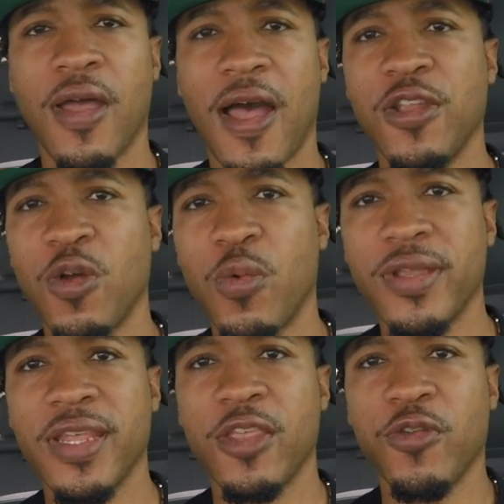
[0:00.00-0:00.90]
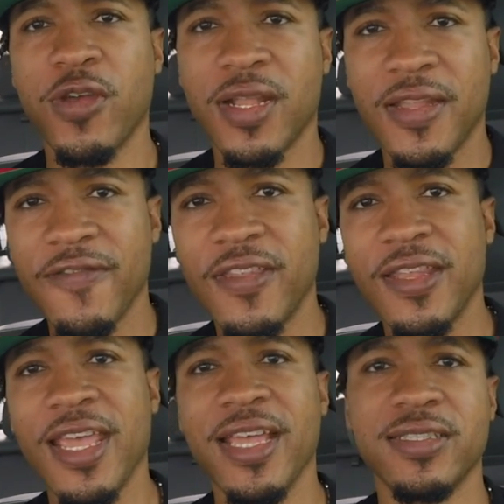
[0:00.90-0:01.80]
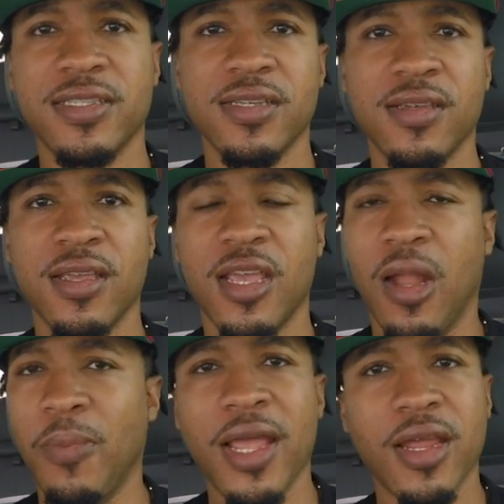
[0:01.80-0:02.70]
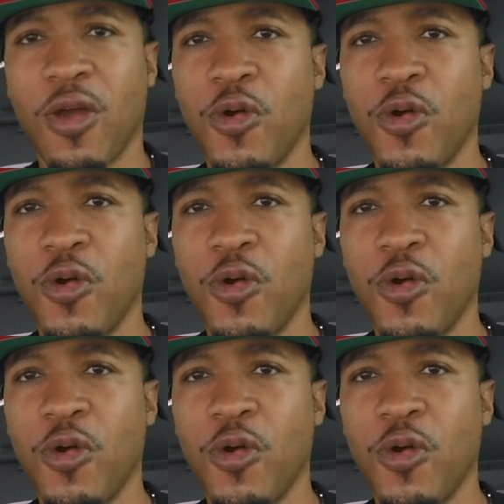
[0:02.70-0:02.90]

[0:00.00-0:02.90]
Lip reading: I know one day you're going to leave the nest, and I'm not going to